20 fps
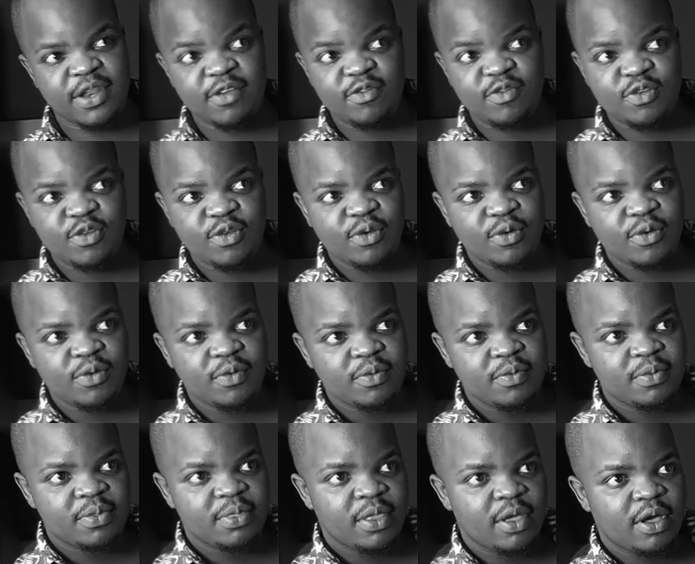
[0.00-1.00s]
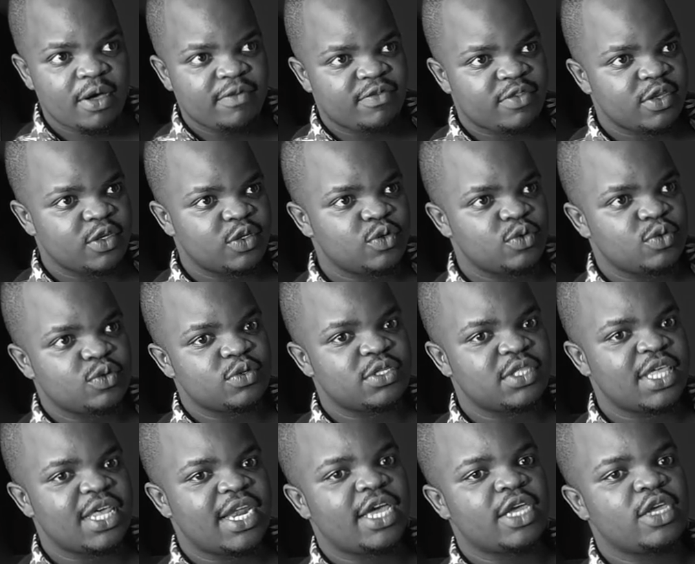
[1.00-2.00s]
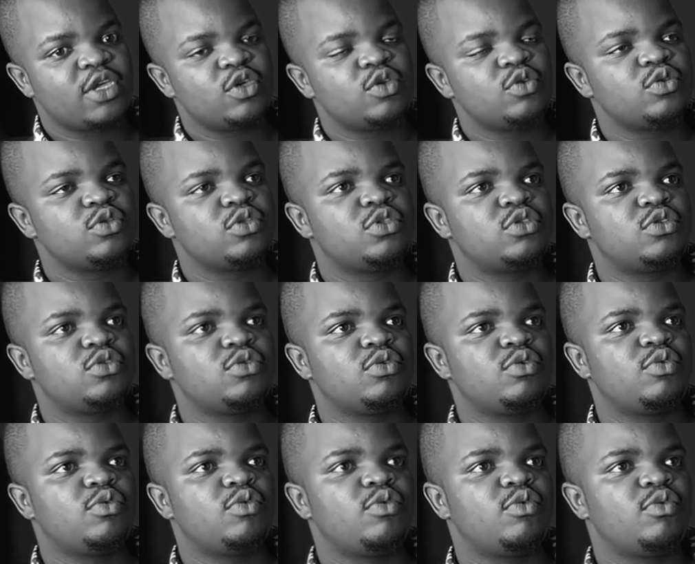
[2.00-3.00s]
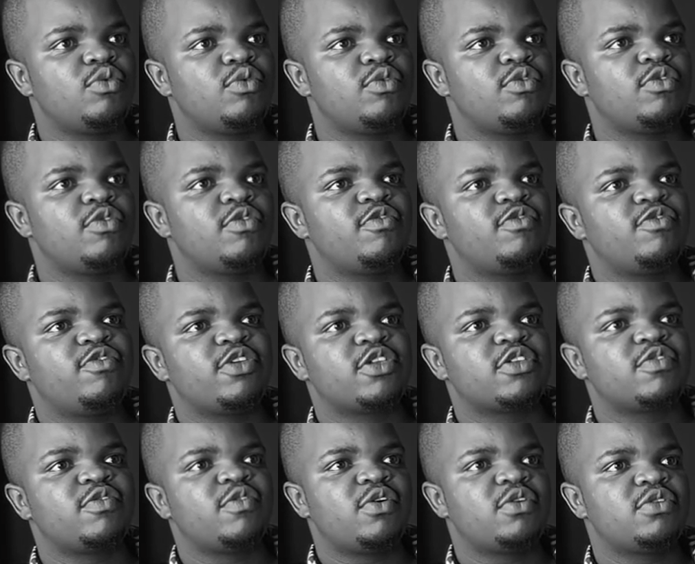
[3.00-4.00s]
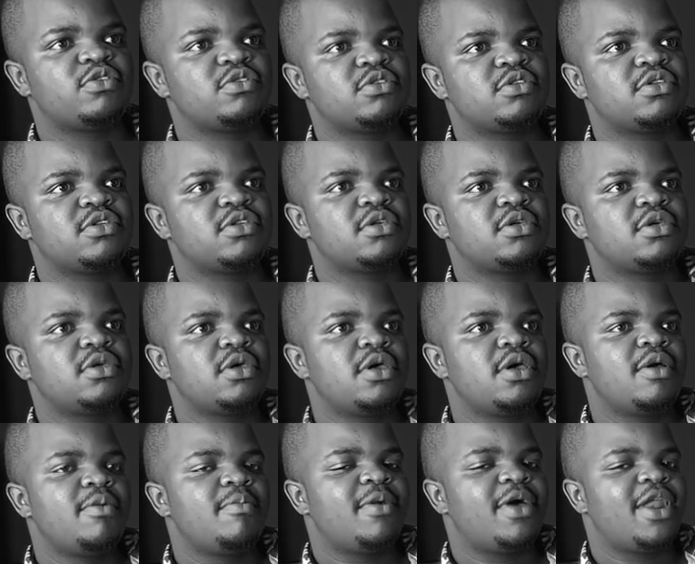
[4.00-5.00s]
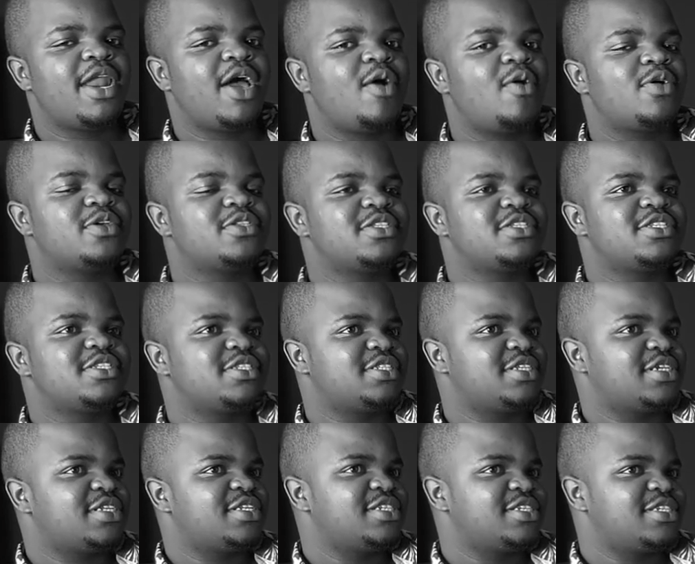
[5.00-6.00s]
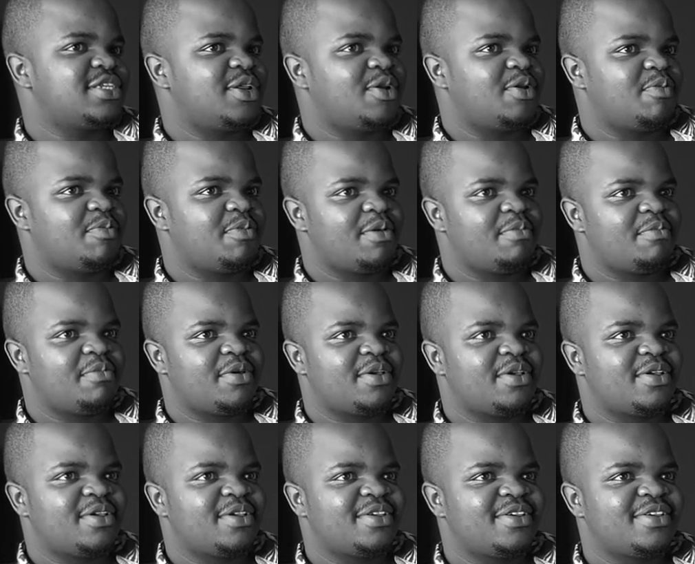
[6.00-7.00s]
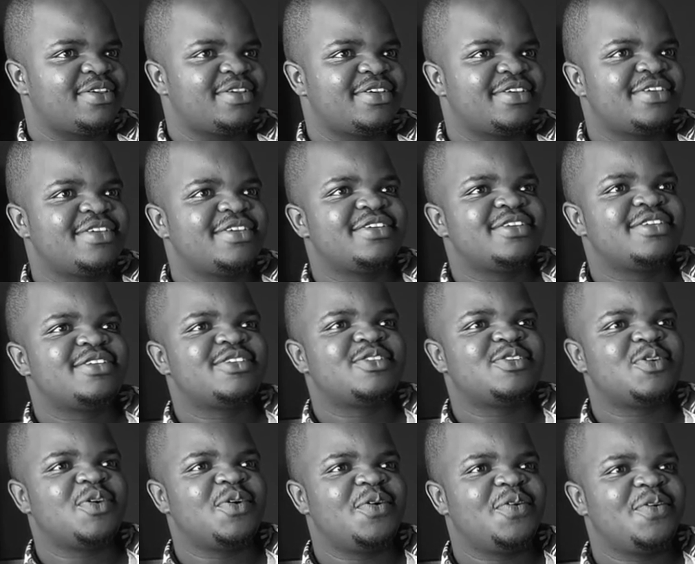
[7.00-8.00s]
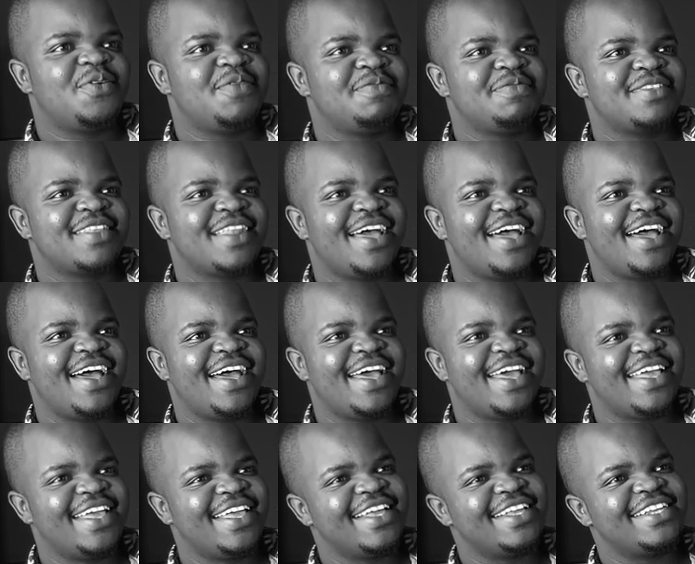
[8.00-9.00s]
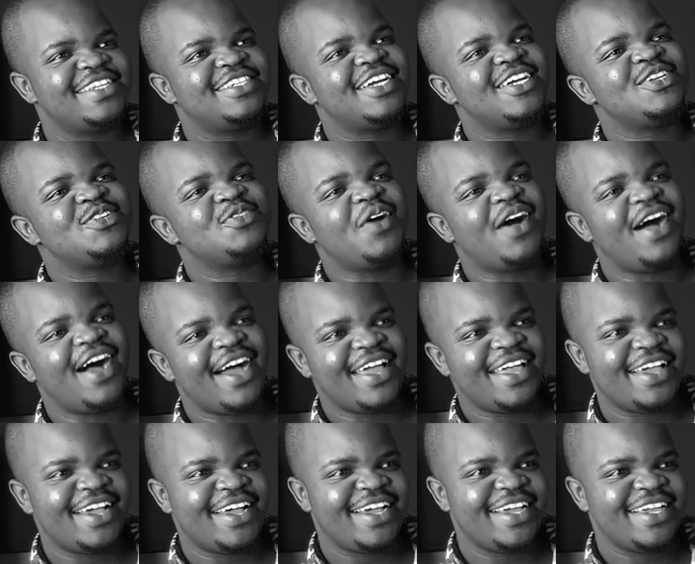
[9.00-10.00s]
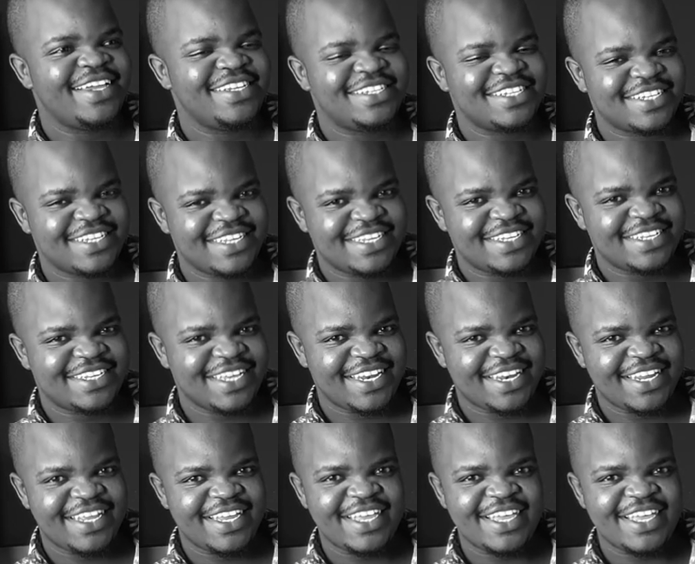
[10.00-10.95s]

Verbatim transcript: a few of the tools that I used to fixed ones. Yeah. When I was not the technician, remember? So I tried to hire a technician.